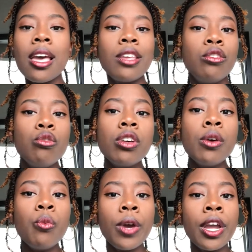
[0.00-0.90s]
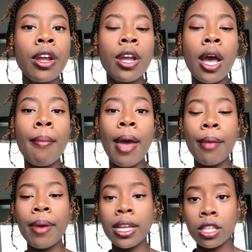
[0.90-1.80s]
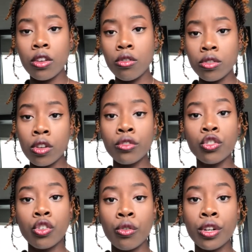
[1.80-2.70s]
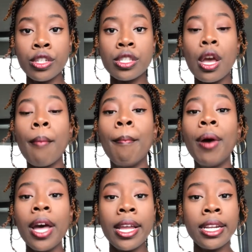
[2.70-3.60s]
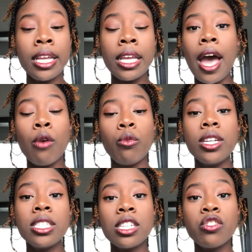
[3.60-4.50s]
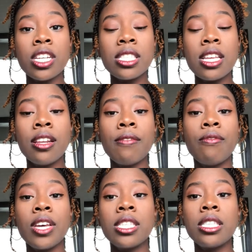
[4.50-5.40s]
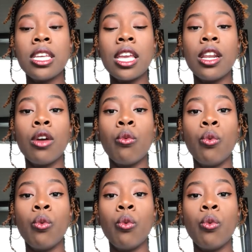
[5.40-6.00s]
You could wear a backpack that goes on the shoulders, but I would suggest investing in a